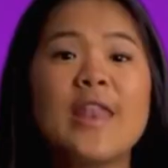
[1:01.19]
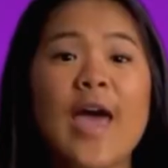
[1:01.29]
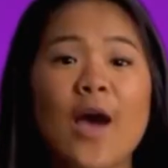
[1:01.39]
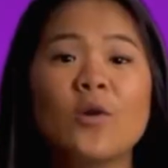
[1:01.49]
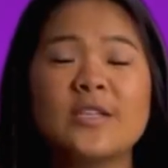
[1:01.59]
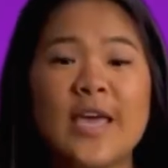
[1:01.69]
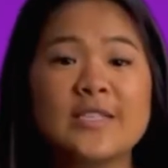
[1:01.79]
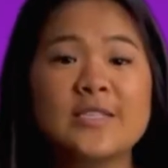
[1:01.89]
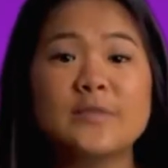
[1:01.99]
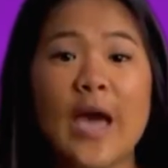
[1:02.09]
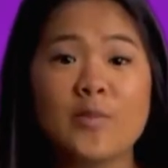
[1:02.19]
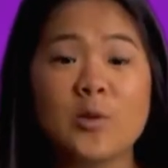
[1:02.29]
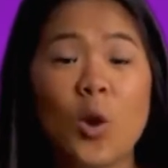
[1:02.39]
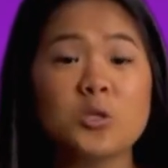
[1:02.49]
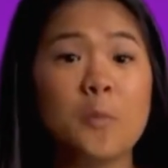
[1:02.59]
And now we're going to take some
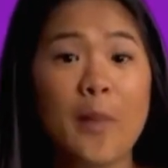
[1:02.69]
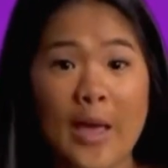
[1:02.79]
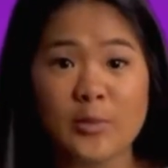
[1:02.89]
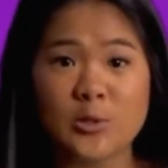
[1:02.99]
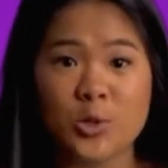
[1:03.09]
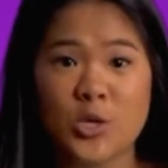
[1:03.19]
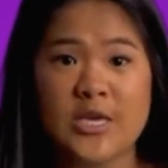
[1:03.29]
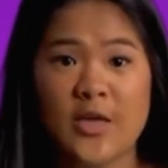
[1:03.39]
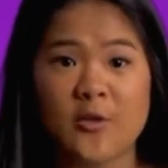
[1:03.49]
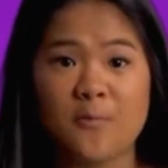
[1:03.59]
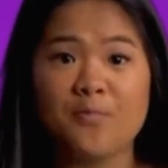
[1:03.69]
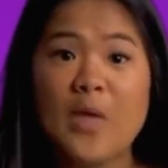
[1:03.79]
time to watch a Bible story together.